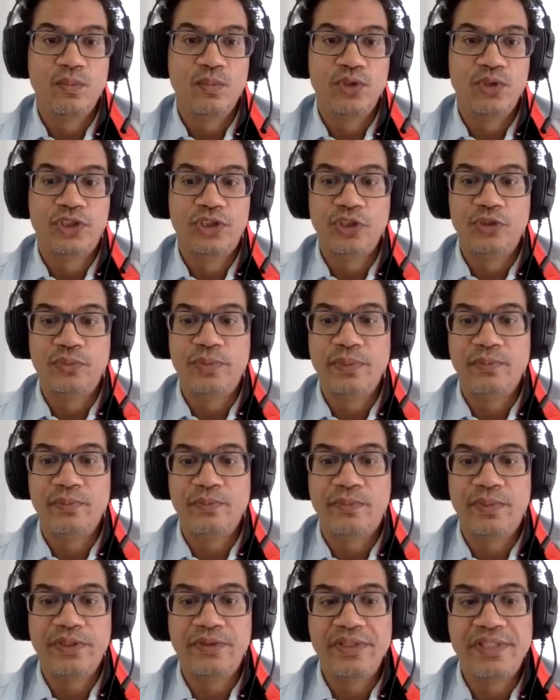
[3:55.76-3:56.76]
should
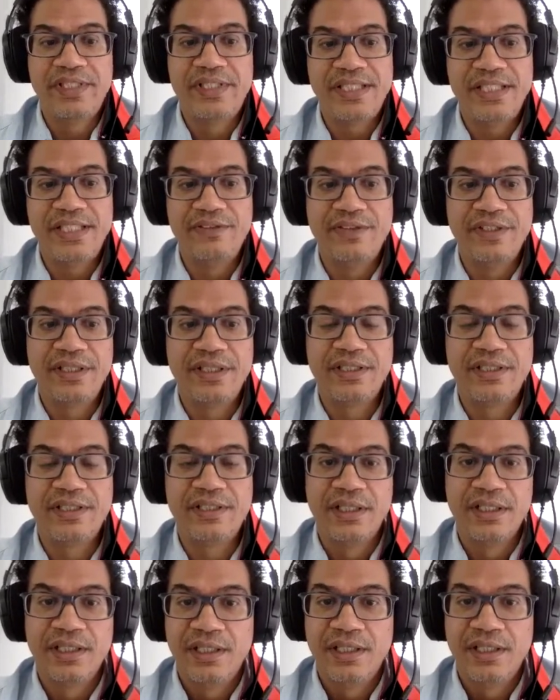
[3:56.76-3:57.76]
be receiving
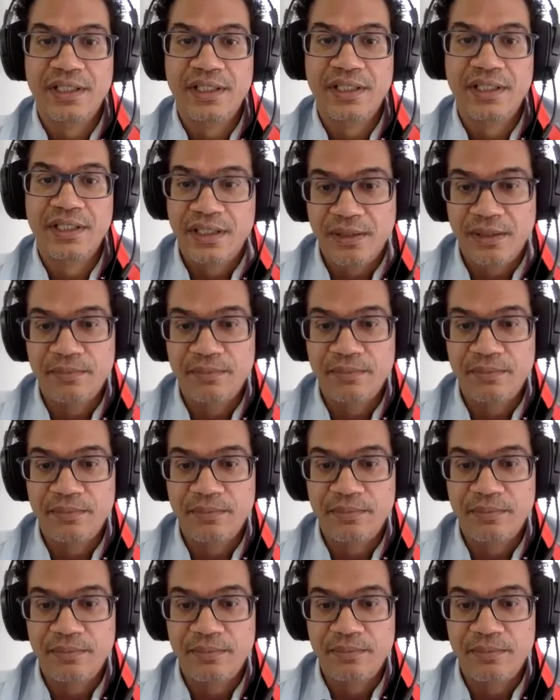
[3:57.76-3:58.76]

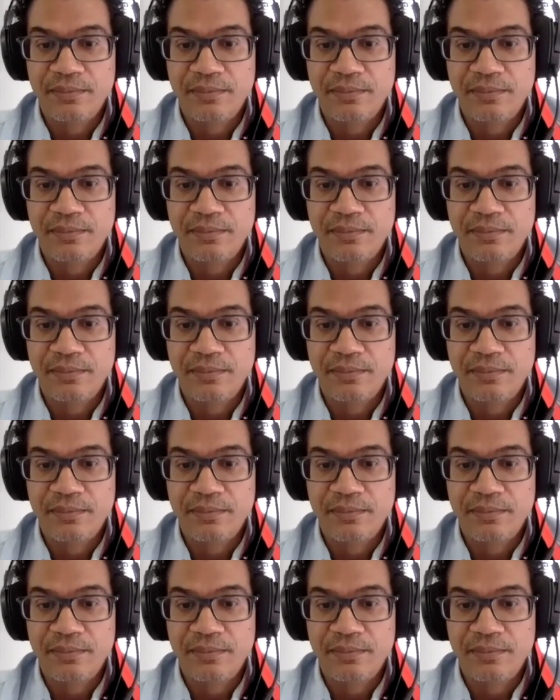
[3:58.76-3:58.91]
a